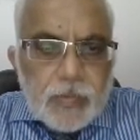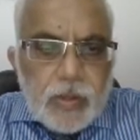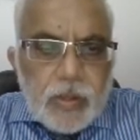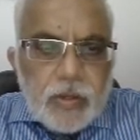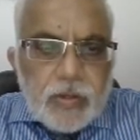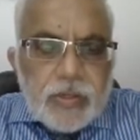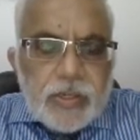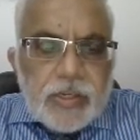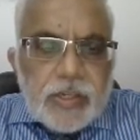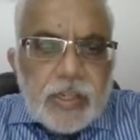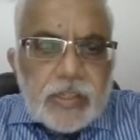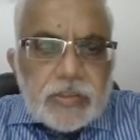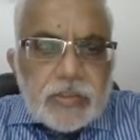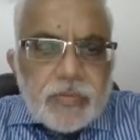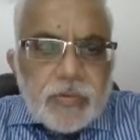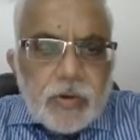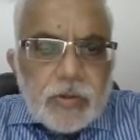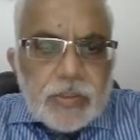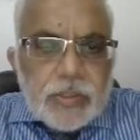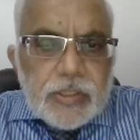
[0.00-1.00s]
Details of
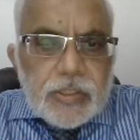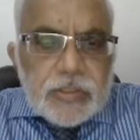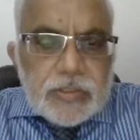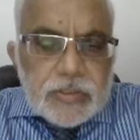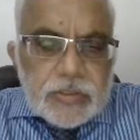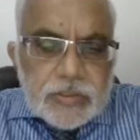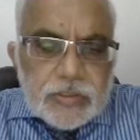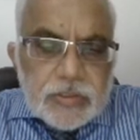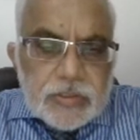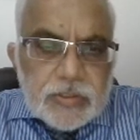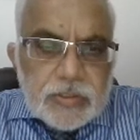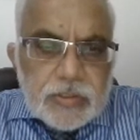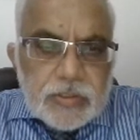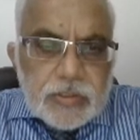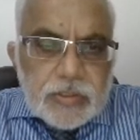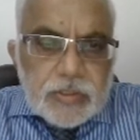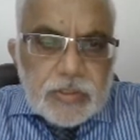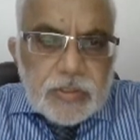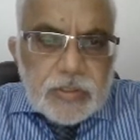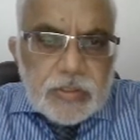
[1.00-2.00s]
all these
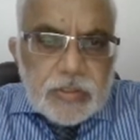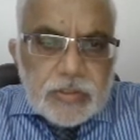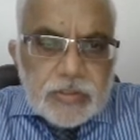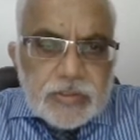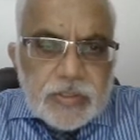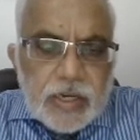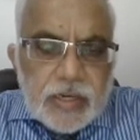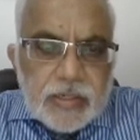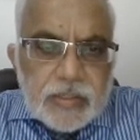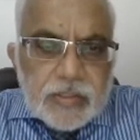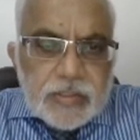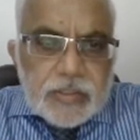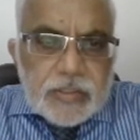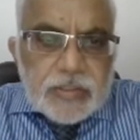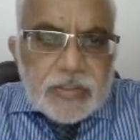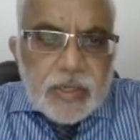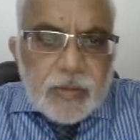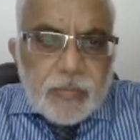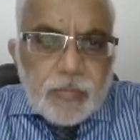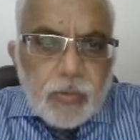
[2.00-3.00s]

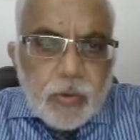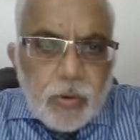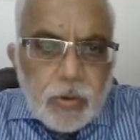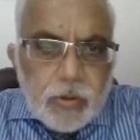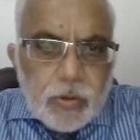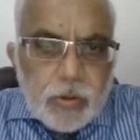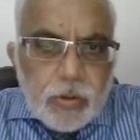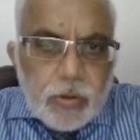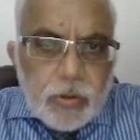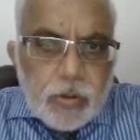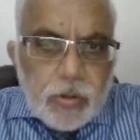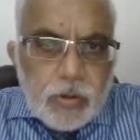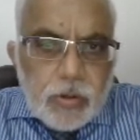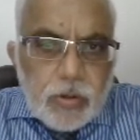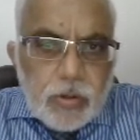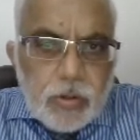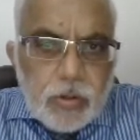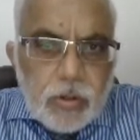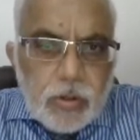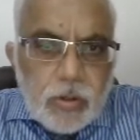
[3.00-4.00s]
strategies and more
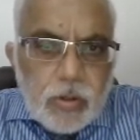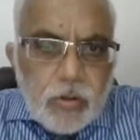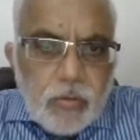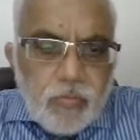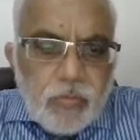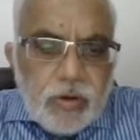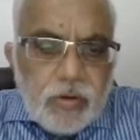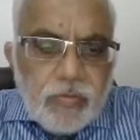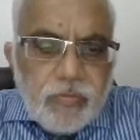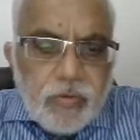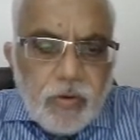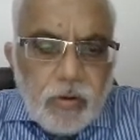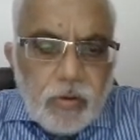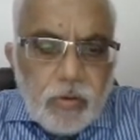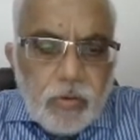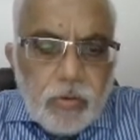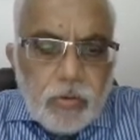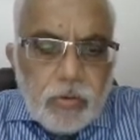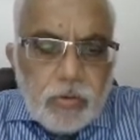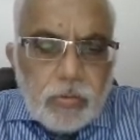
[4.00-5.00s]
will follow